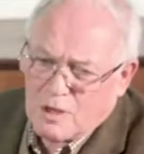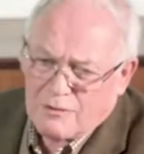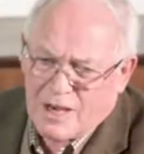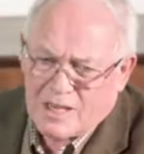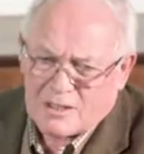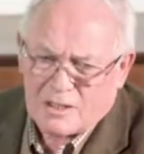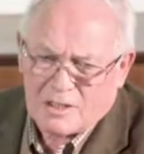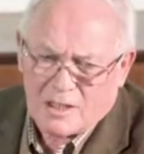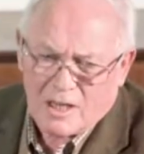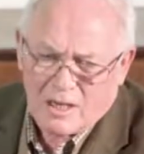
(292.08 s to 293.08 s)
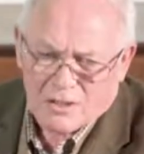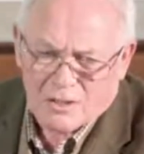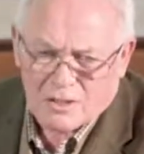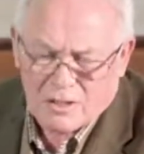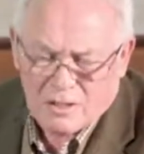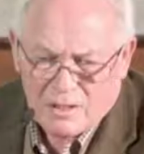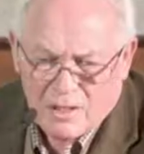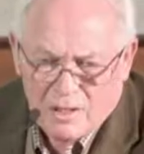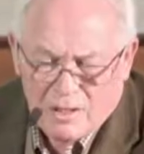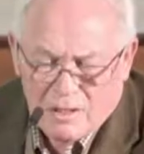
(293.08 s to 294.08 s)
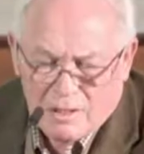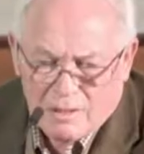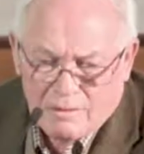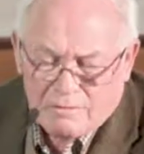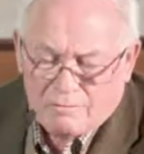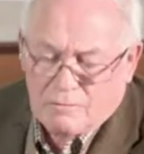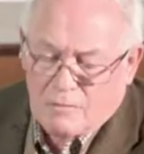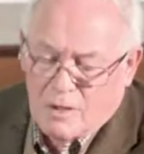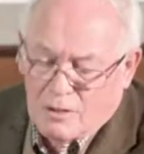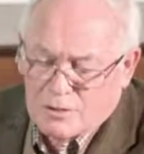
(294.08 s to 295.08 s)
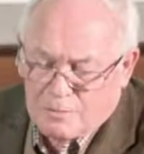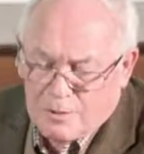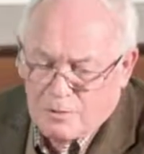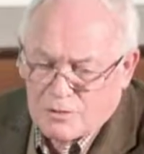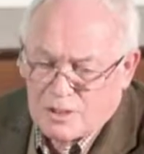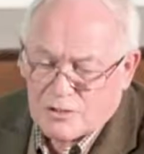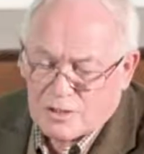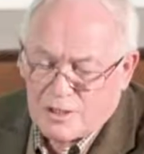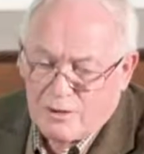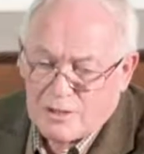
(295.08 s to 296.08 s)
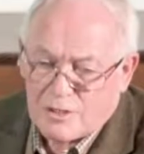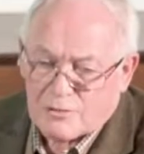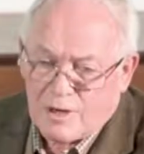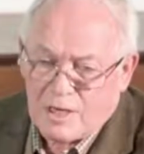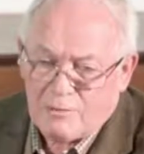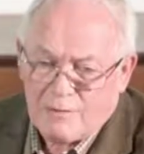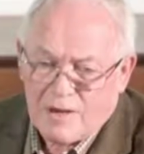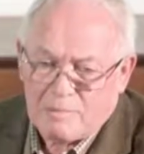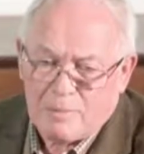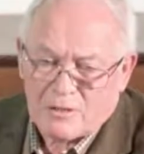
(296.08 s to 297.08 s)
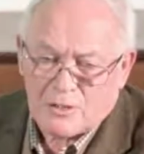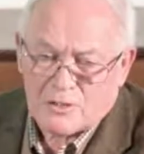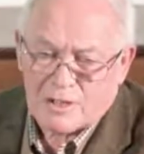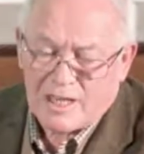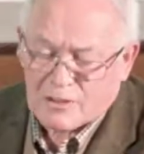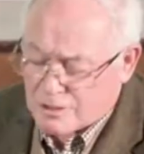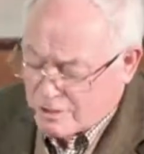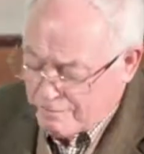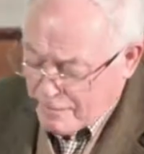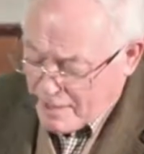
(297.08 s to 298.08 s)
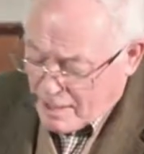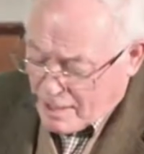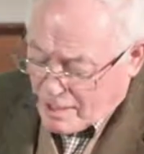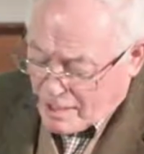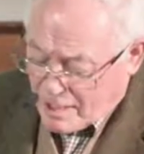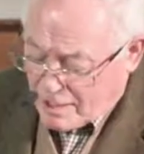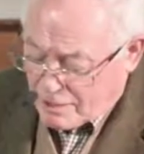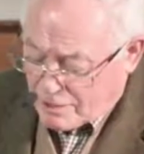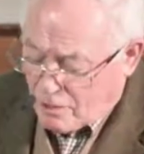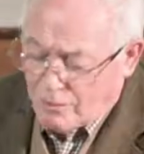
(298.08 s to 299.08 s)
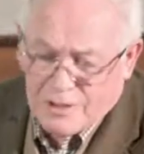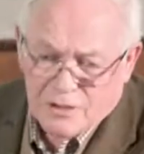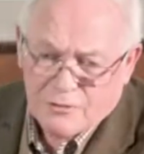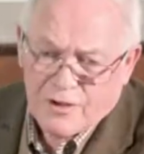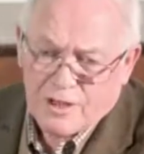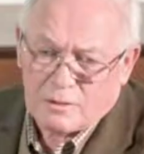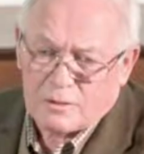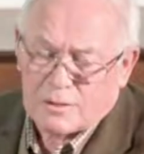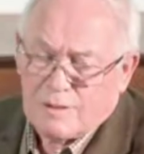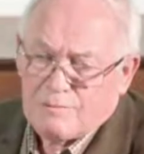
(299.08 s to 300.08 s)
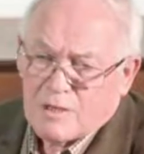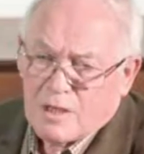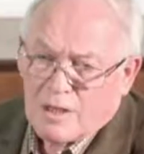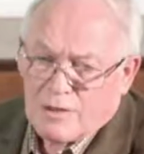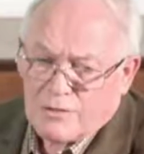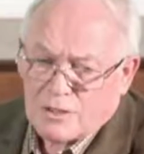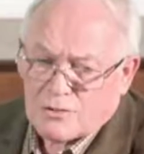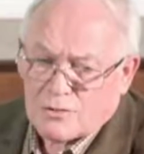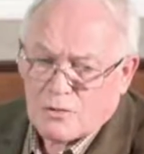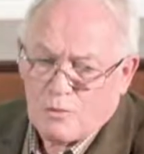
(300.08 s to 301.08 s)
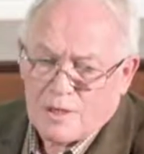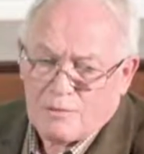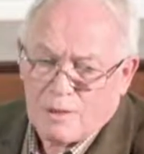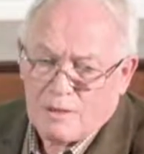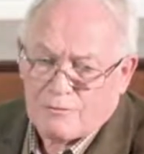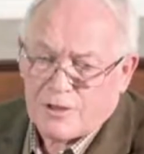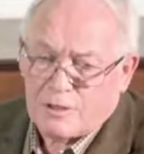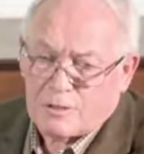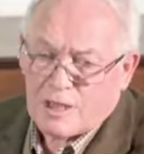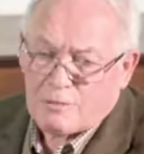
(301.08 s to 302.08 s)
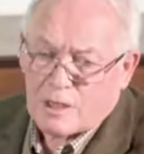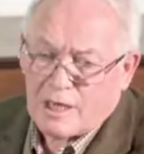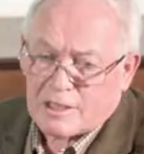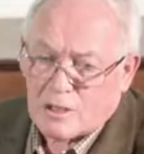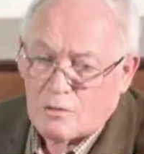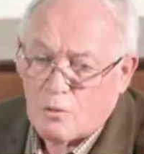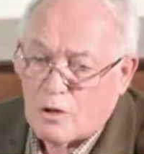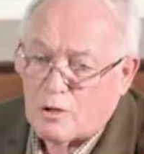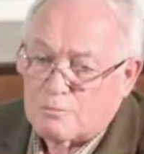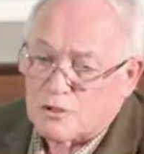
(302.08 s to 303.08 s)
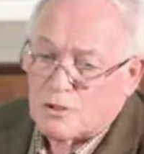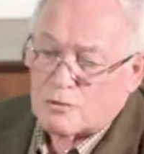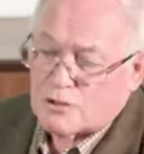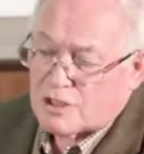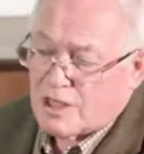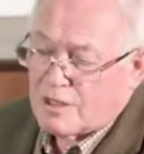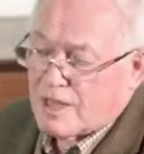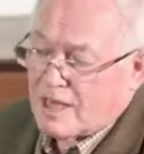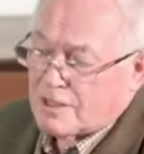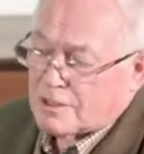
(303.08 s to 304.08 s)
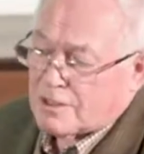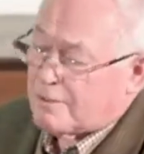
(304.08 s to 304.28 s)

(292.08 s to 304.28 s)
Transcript: we've had in the last, I suppose since the 90s, really, we've had buzzards nest. And on this field, this was a winter wheat field. They were collecting worms. You can see that